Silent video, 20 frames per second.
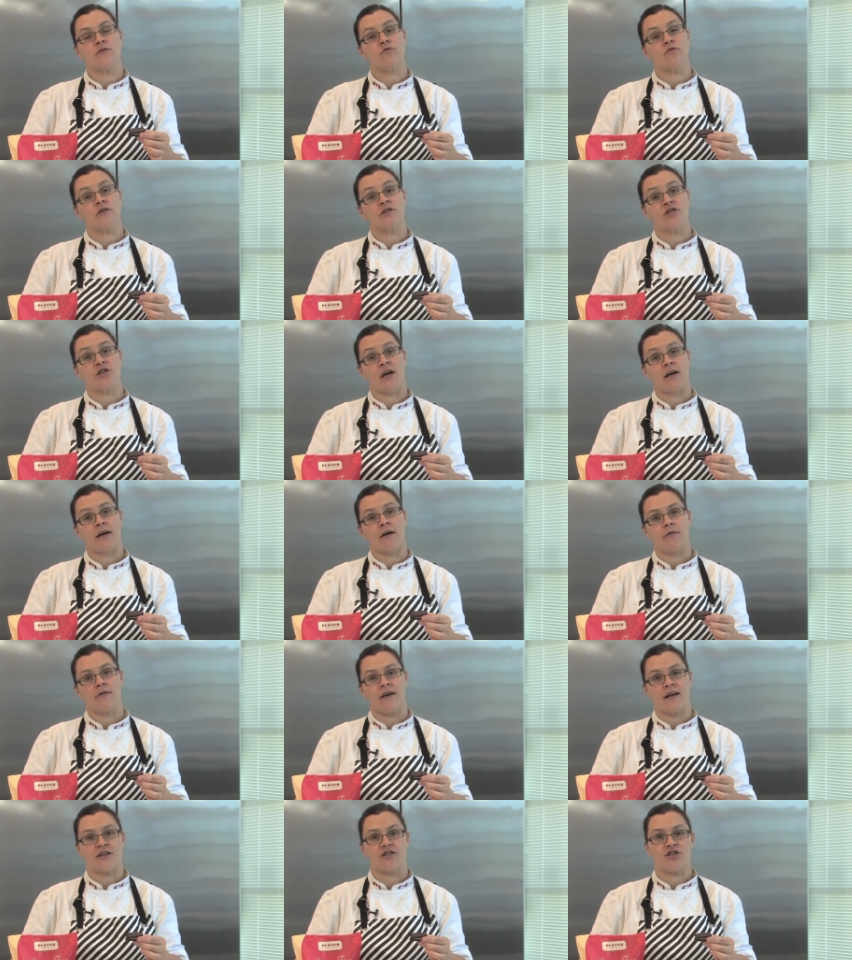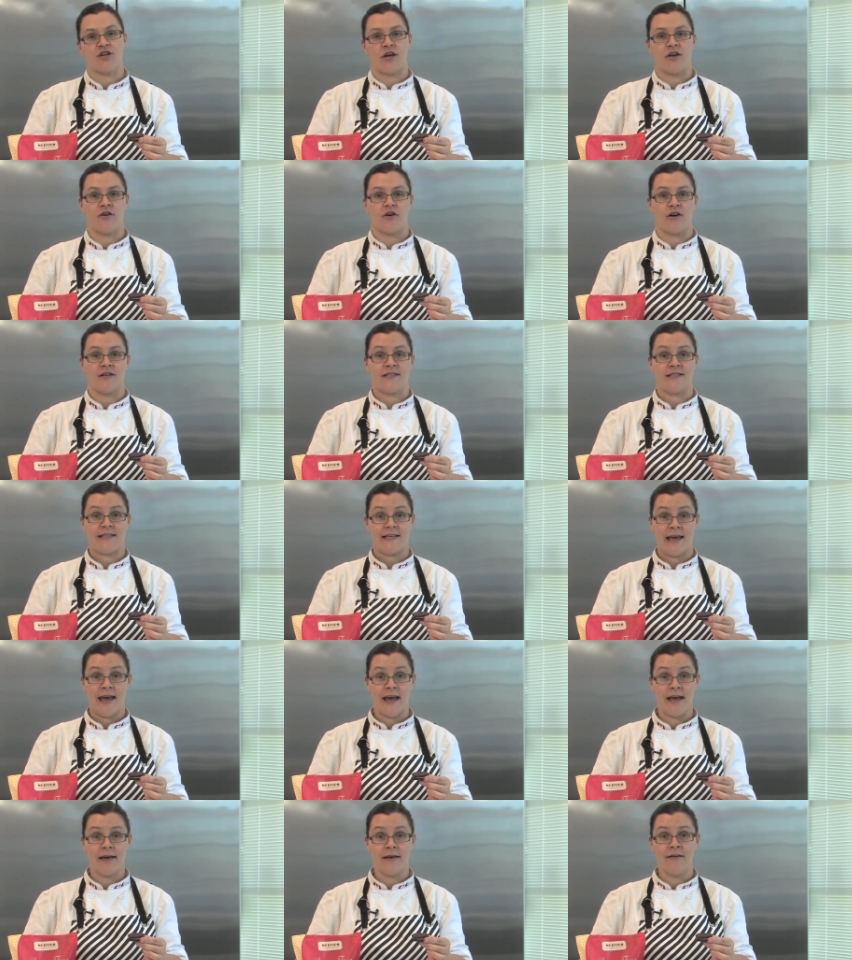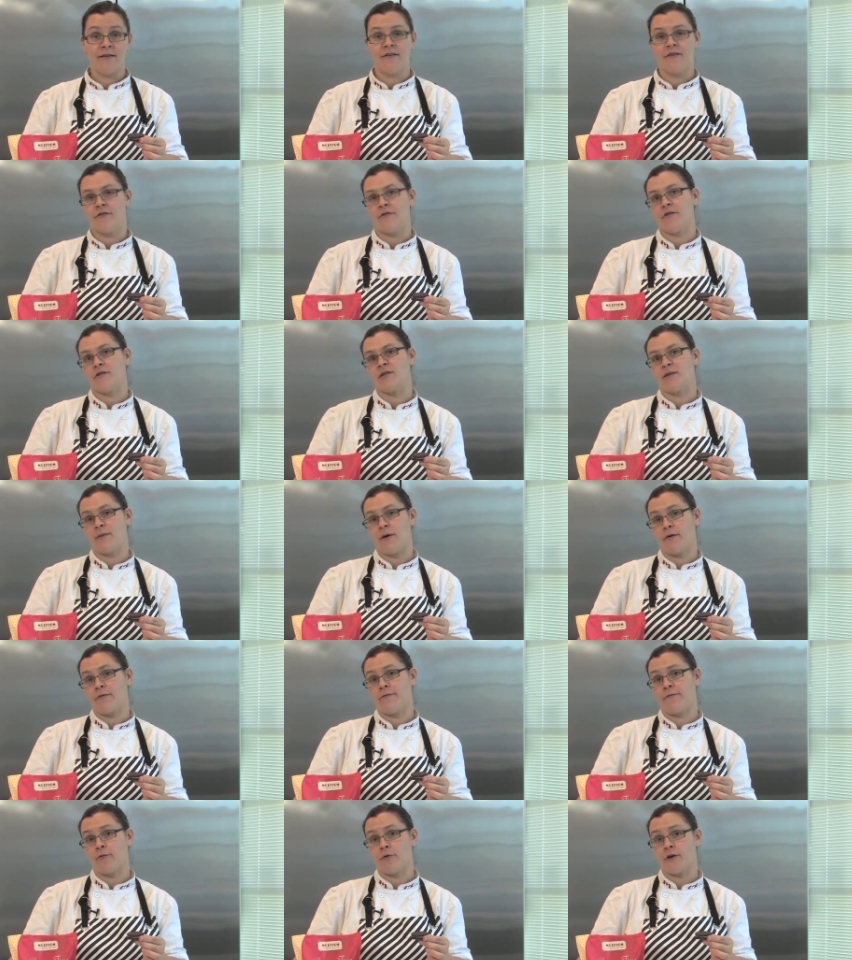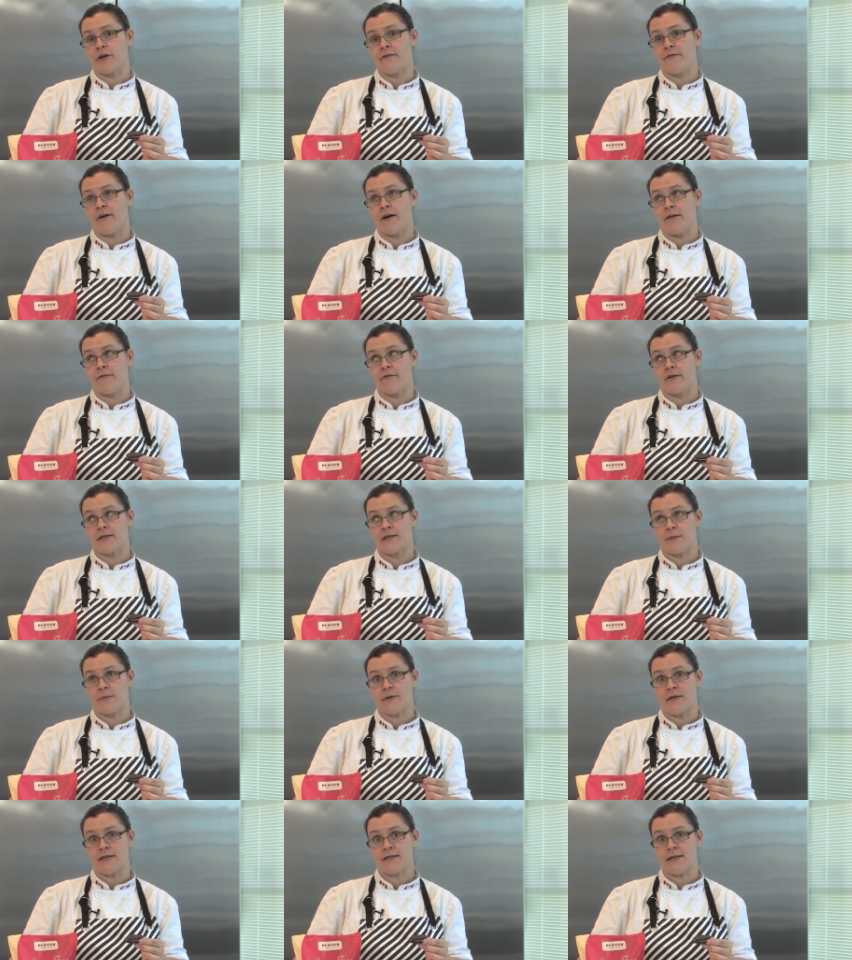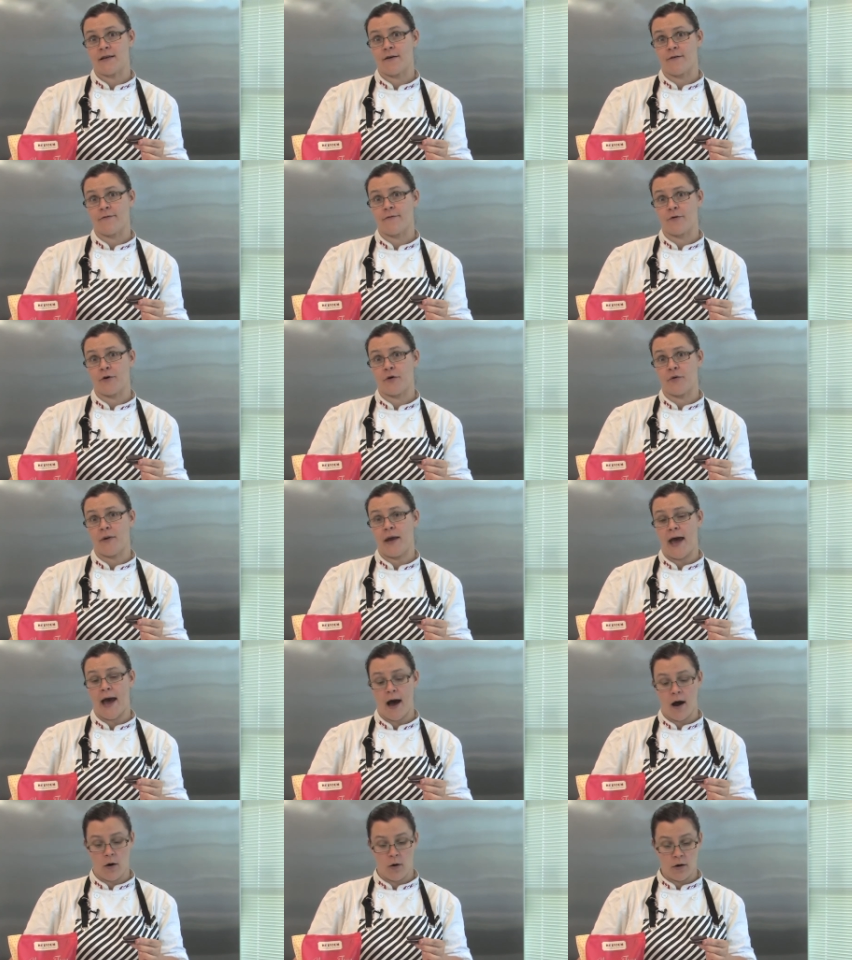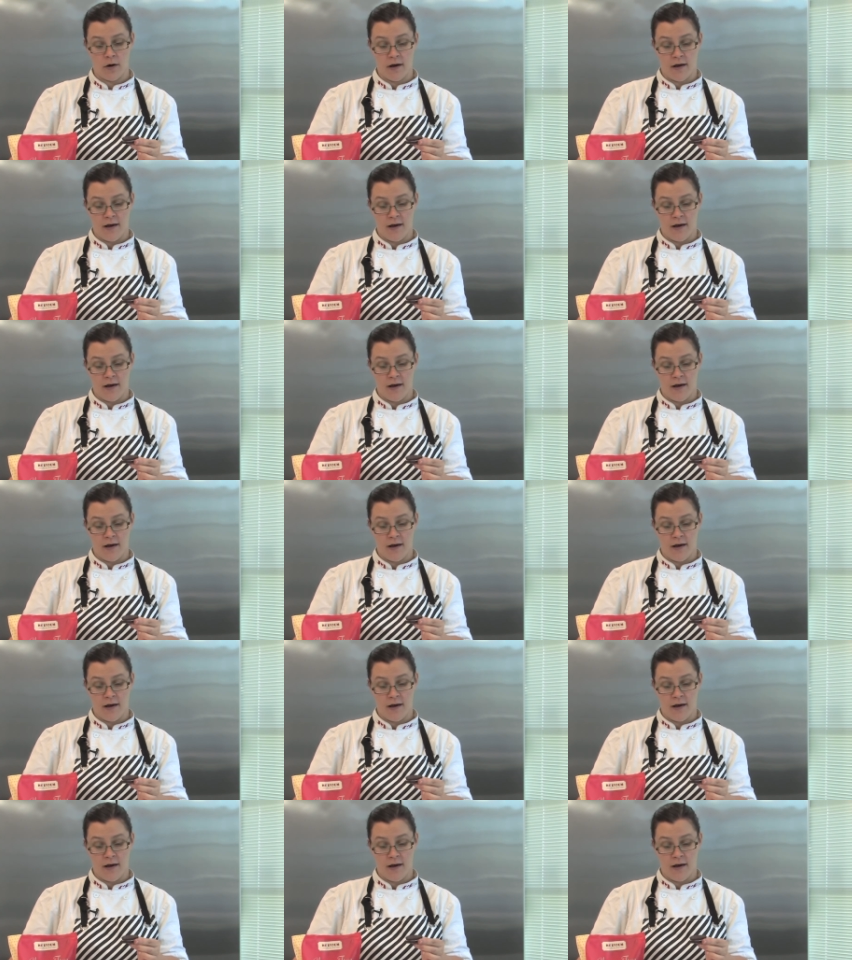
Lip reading: you can check out nextjen.ca. There's about 45 recipes there for you now.